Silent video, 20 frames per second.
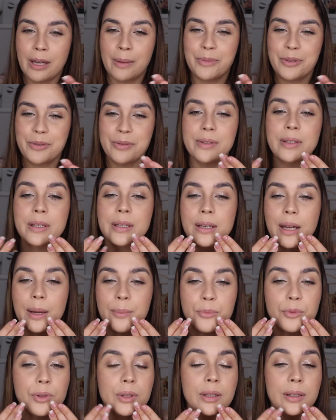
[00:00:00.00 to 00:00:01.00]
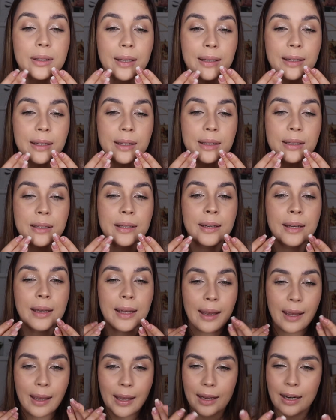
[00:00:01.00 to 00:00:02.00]
time using it, I'm really liking it,
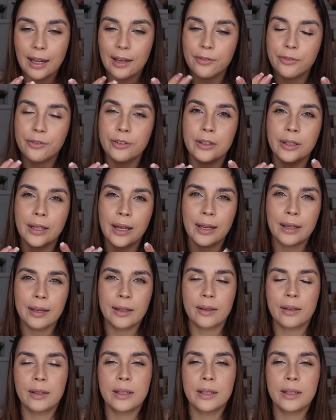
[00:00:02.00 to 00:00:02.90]
and I feel like